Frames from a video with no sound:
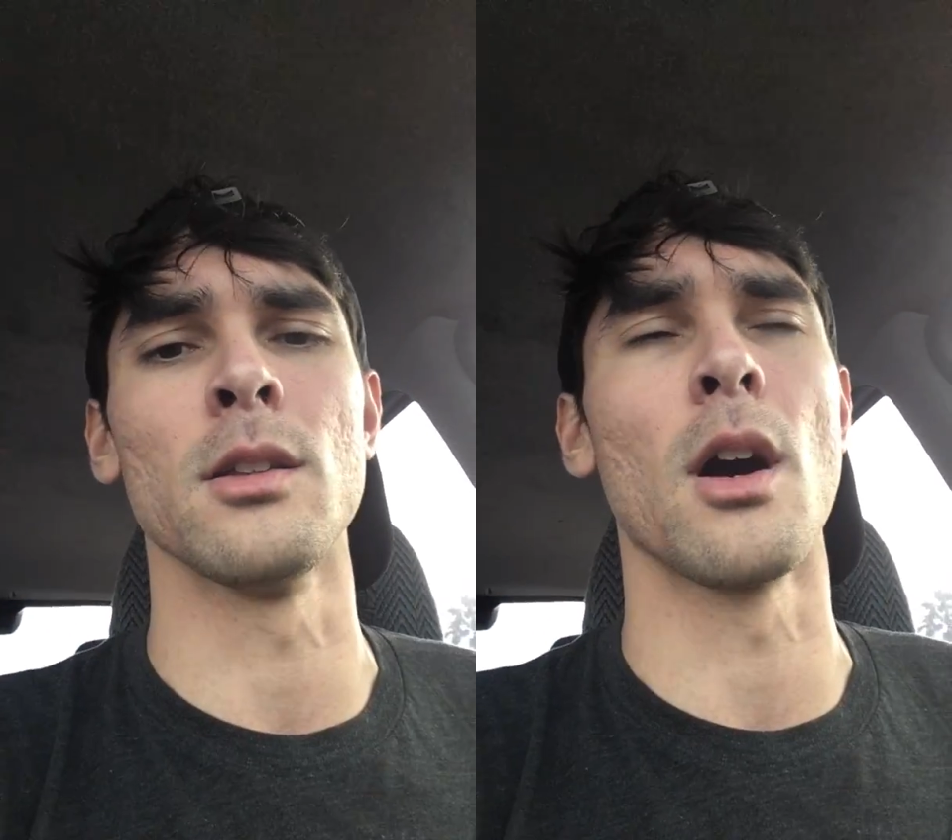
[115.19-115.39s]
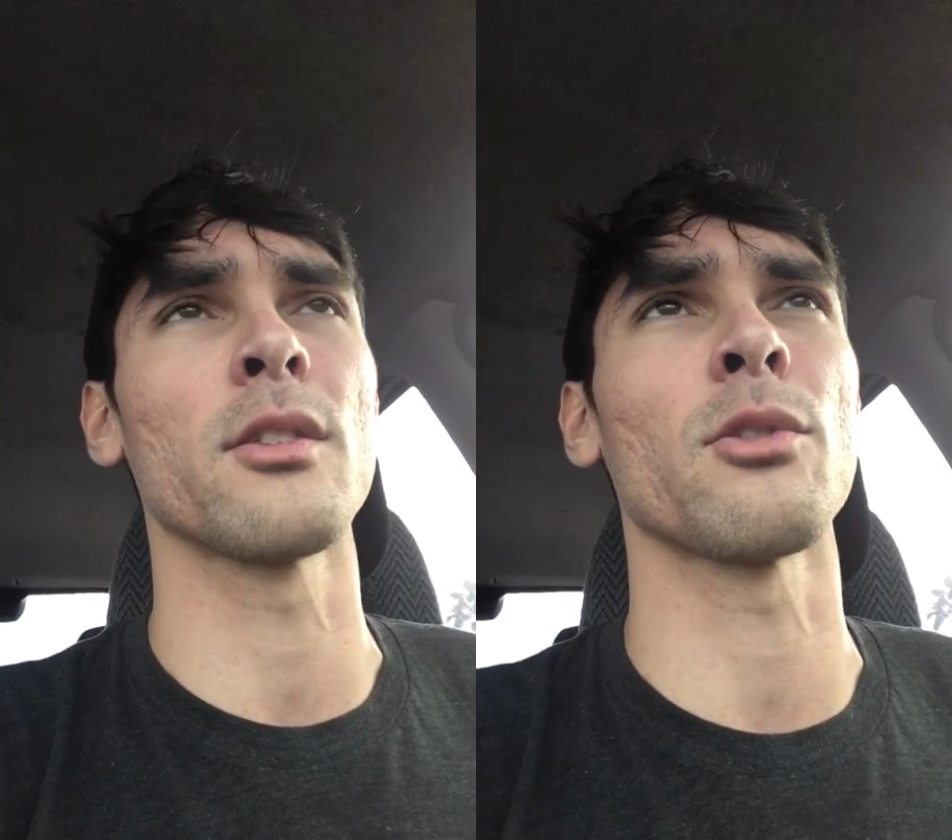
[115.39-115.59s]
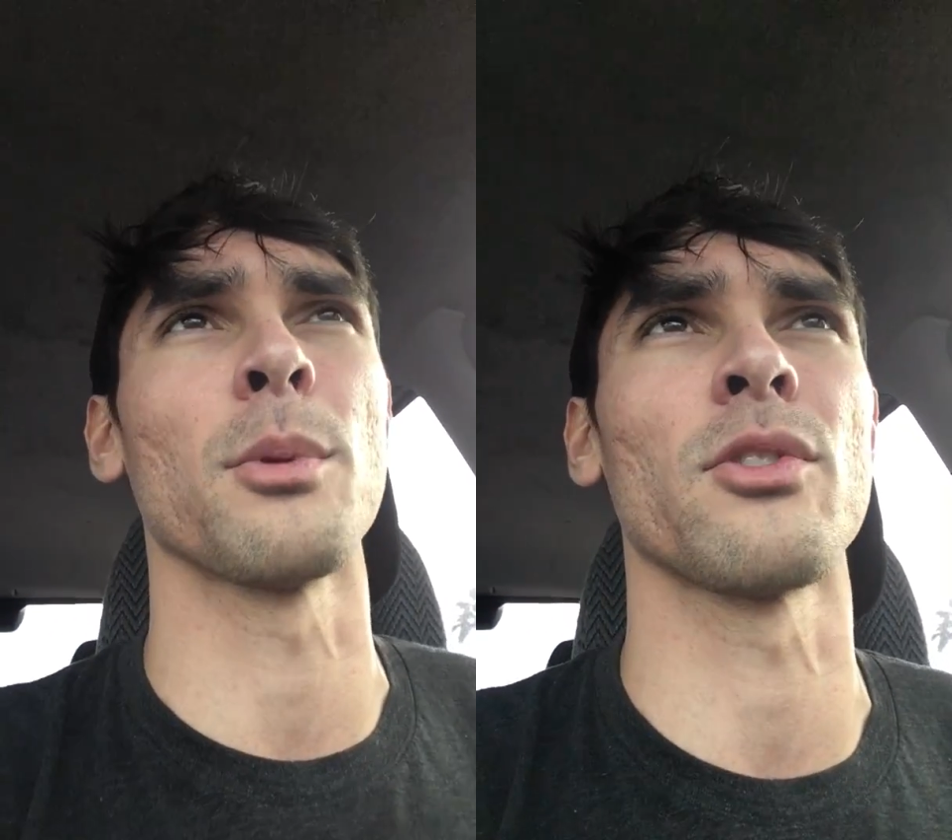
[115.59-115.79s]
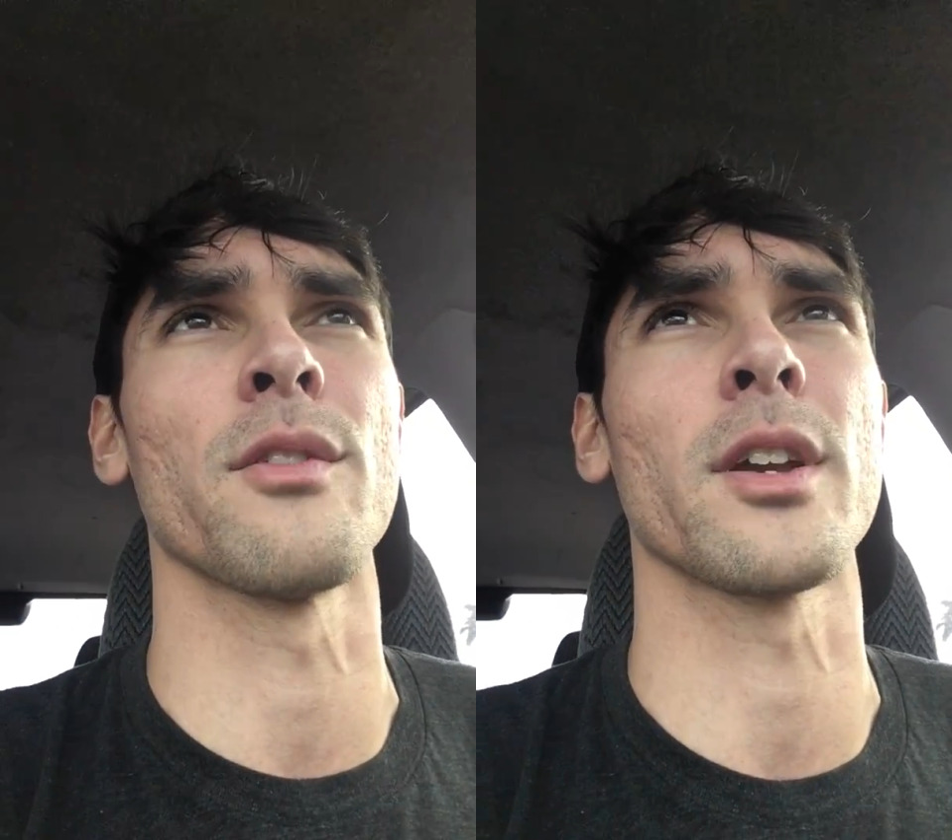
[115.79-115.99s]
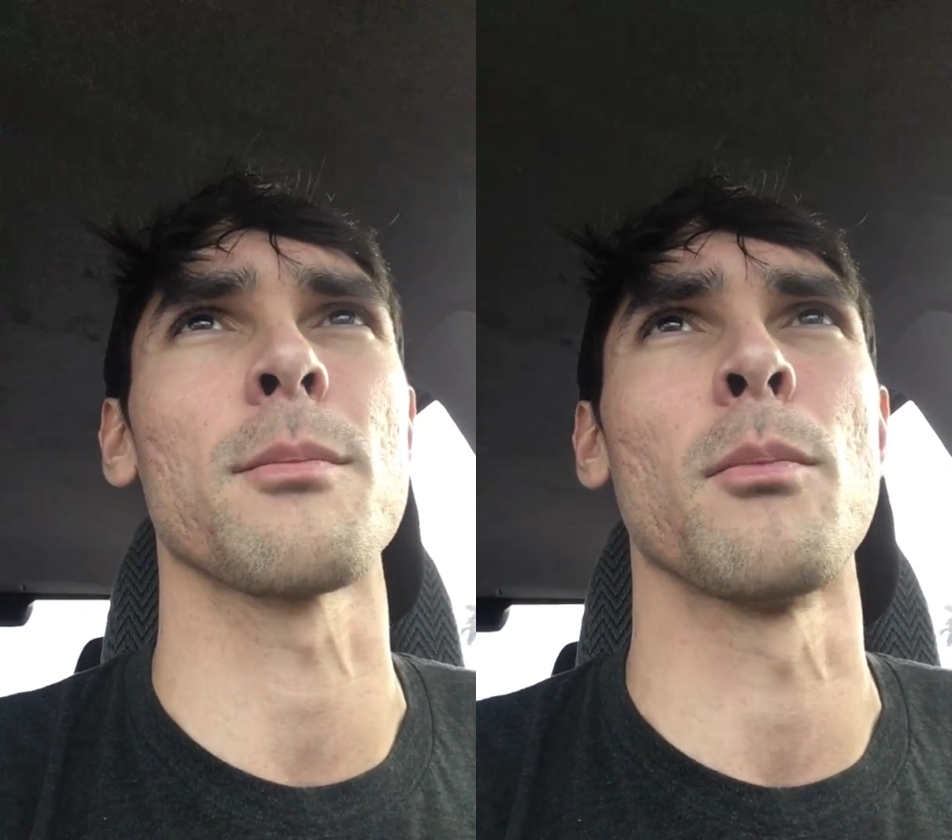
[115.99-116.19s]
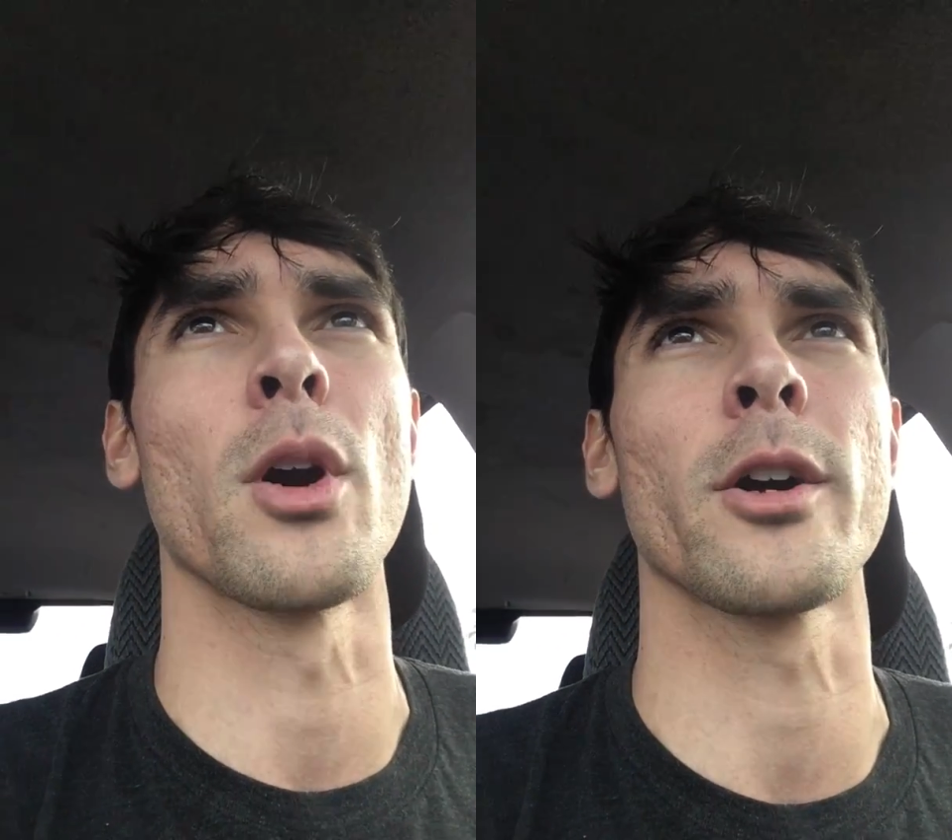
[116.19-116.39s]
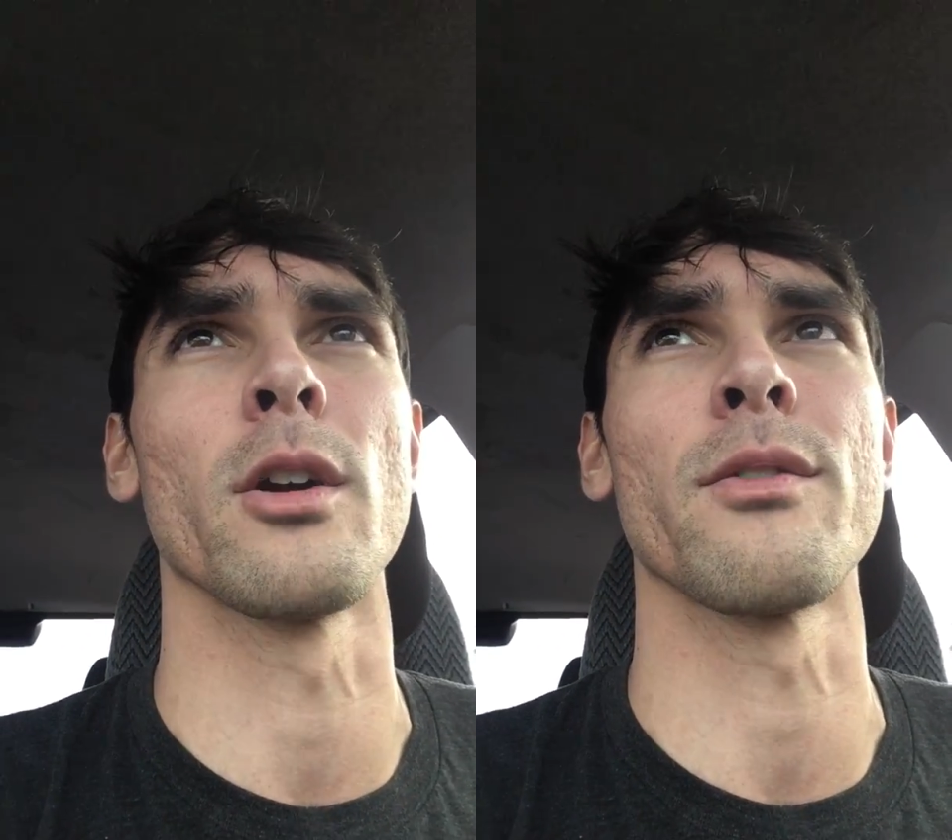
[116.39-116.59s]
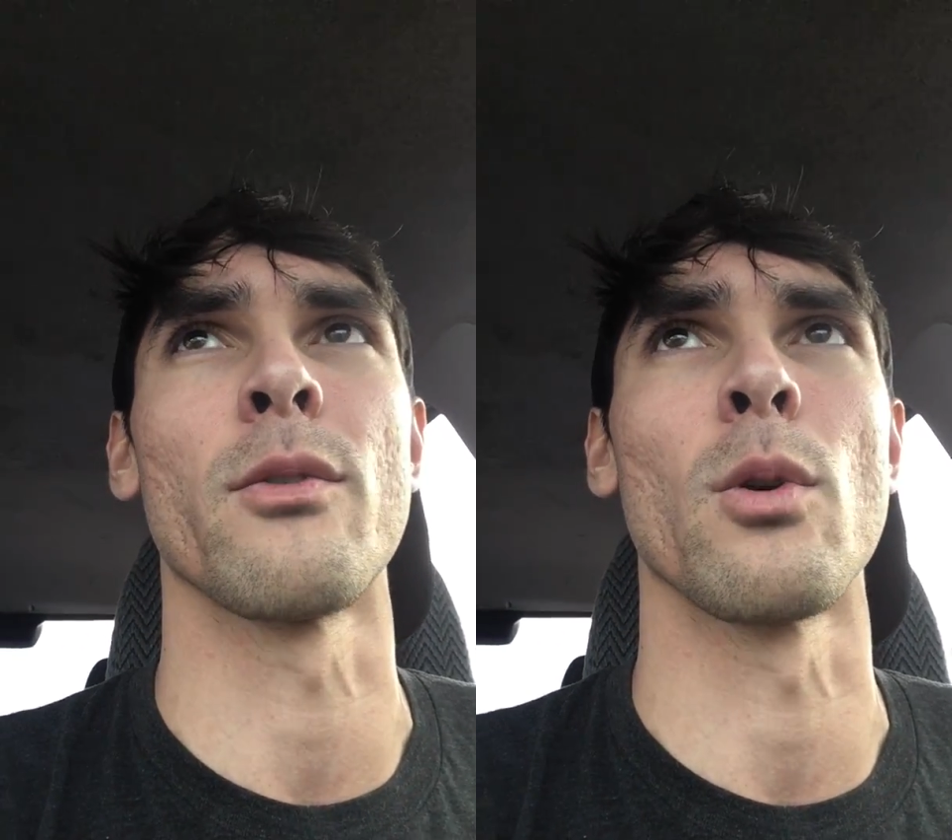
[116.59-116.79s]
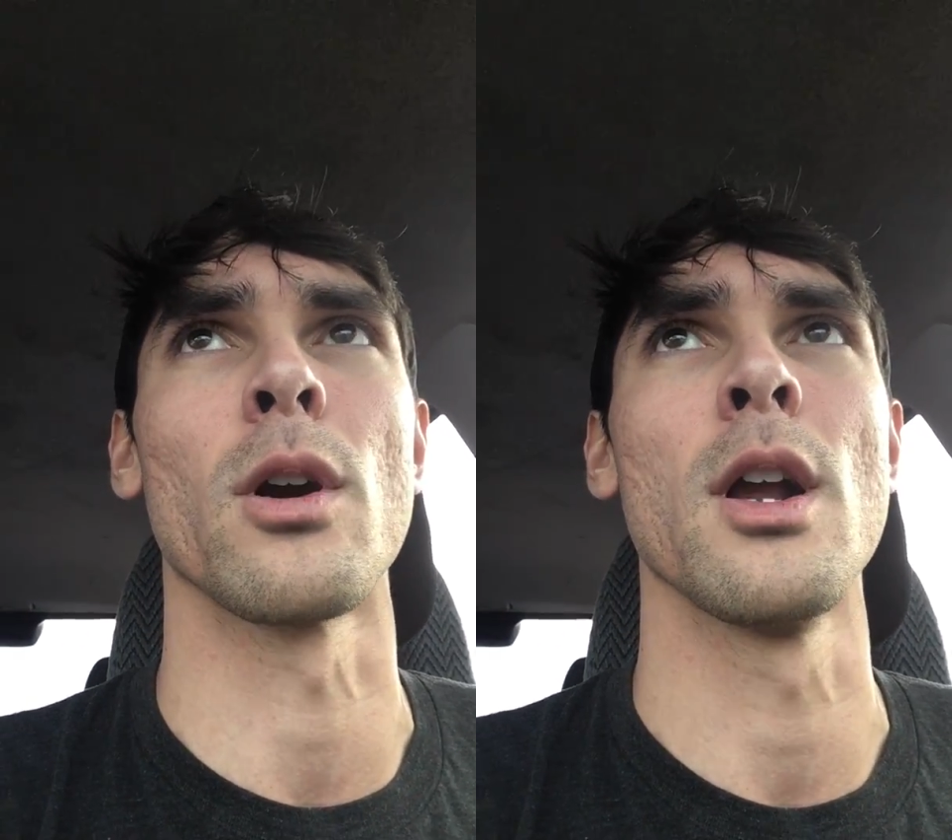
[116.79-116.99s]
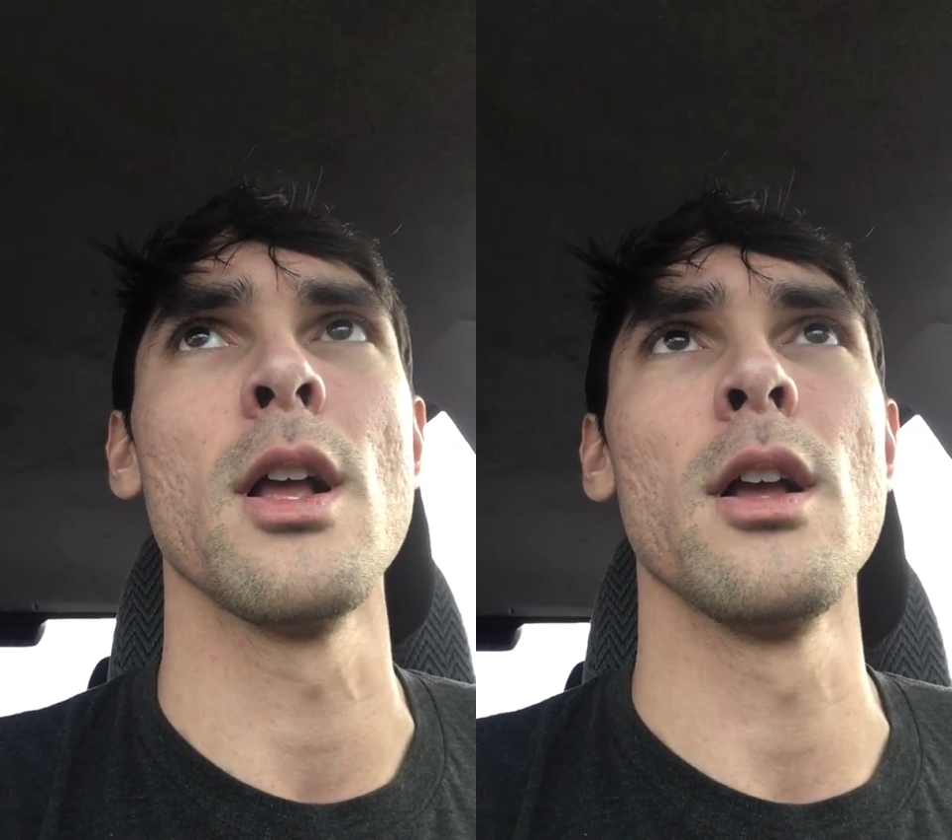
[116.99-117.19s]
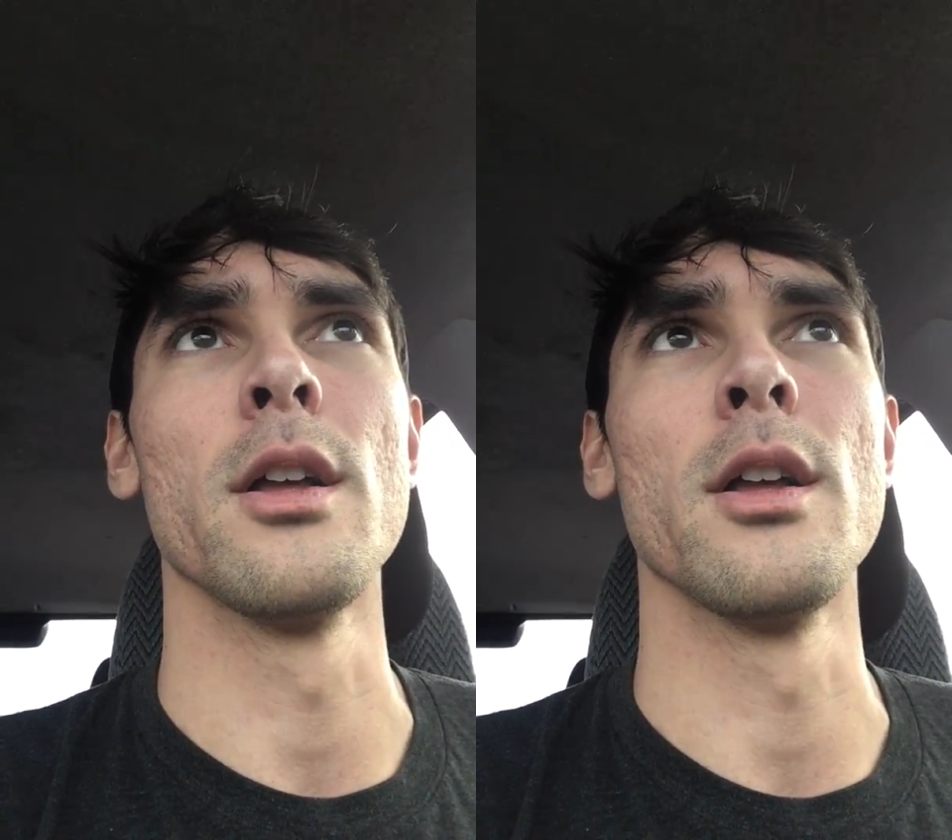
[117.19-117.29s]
non-specific marker for